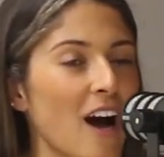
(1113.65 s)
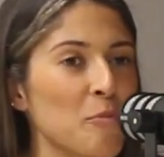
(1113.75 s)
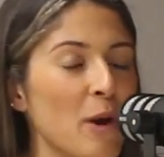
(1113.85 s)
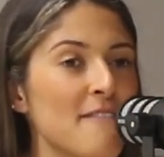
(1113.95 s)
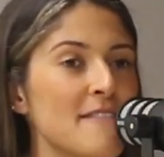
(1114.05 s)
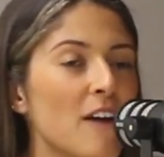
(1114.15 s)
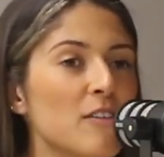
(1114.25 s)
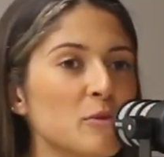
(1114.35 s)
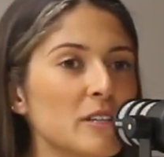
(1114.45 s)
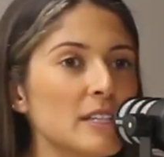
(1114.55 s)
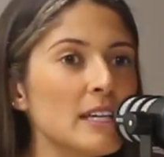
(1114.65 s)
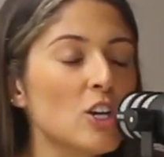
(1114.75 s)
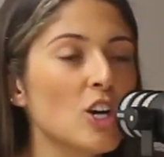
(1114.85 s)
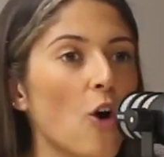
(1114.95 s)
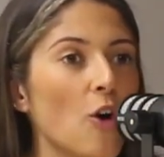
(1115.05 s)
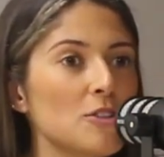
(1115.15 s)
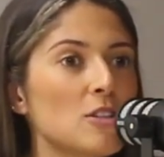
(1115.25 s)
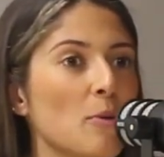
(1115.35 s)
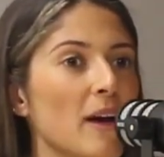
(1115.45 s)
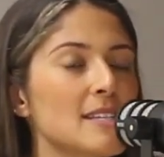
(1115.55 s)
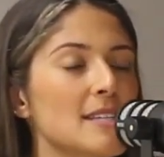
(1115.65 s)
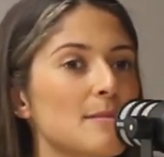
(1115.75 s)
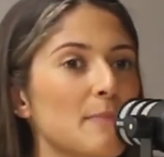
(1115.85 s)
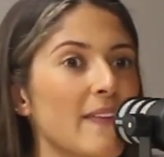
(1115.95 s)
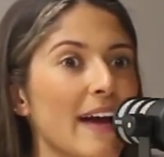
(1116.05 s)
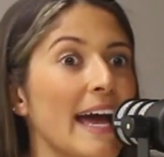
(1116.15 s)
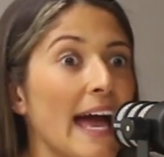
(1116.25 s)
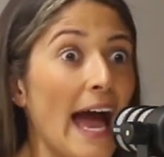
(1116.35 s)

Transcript: but I've never really gone to places and been like,